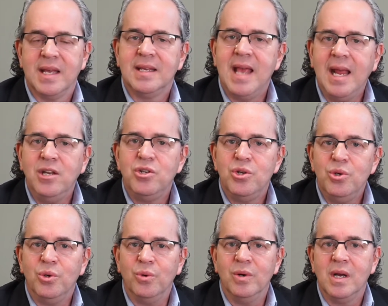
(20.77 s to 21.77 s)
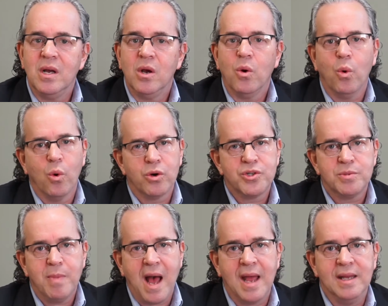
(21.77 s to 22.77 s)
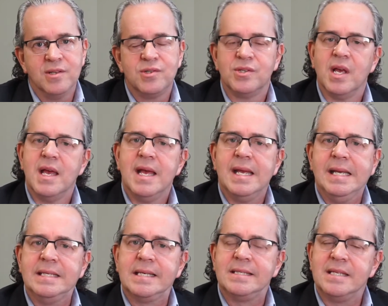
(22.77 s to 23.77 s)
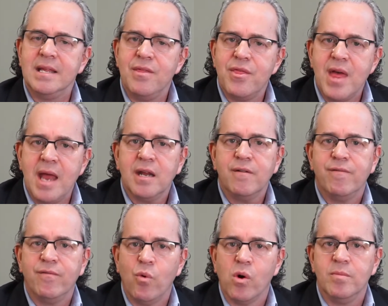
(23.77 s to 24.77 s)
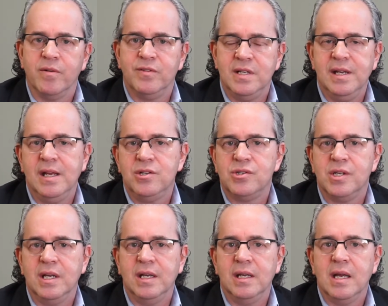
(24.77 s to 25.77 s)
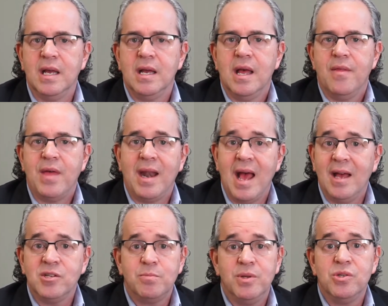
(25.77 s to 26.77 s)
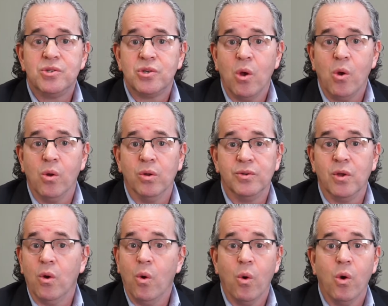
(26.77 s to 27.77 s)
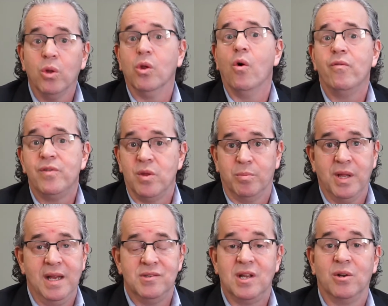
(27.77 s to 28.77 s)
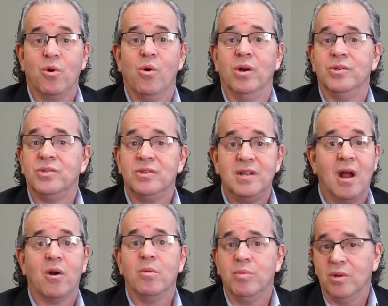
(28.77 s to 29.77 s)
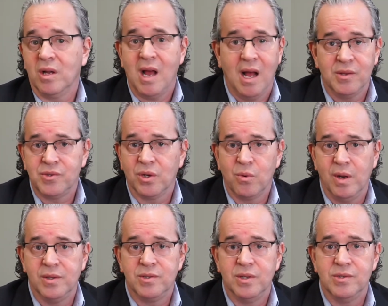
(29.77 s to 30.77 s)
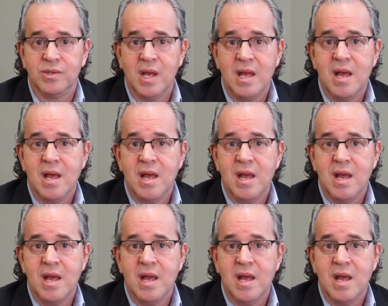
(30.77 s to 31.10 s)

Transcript: K2 or spice is a synthetic form of THC that has been sold all over the place and caused terrible consequences.